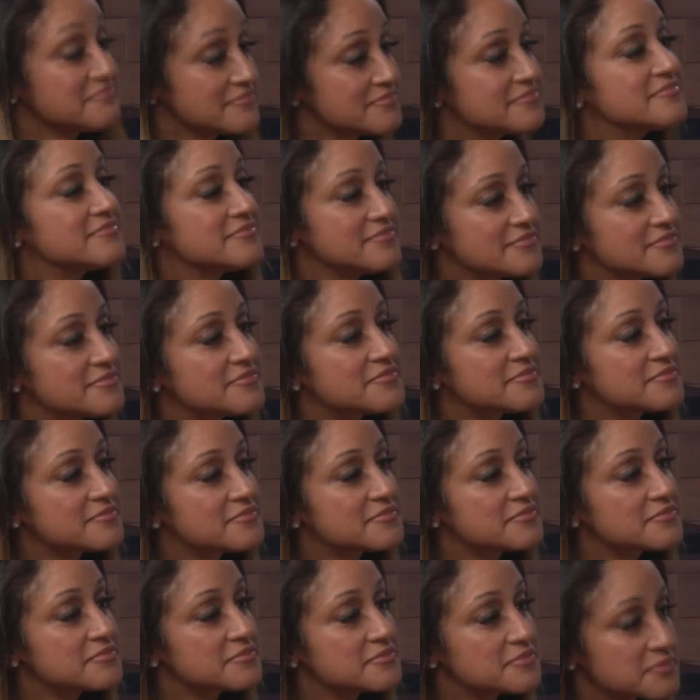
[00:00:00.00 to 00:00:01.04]
Well,
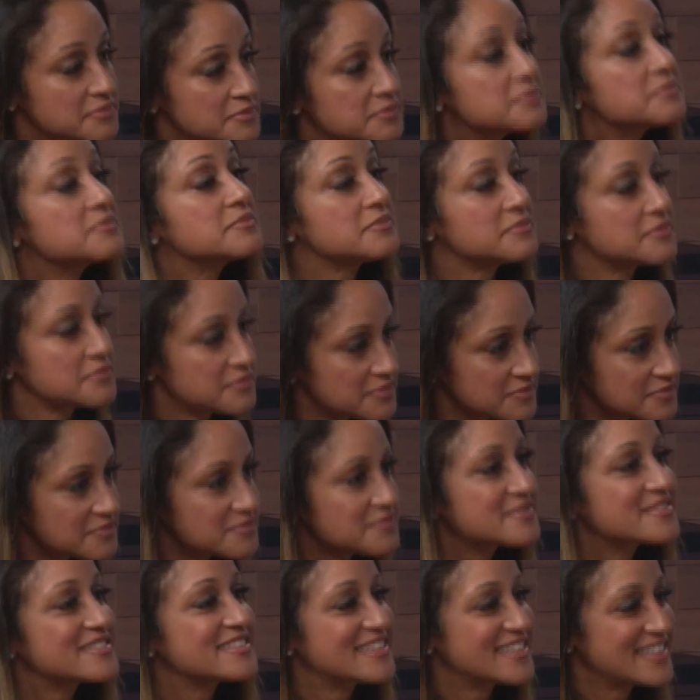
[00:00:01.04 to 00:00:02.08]
definitely. Speaking of books, you
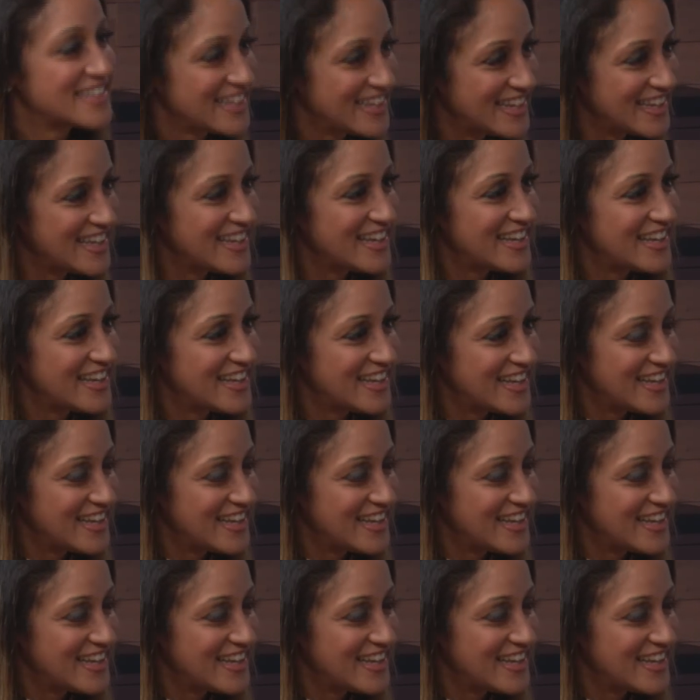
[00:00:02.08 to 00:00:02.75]
have a book that's coming out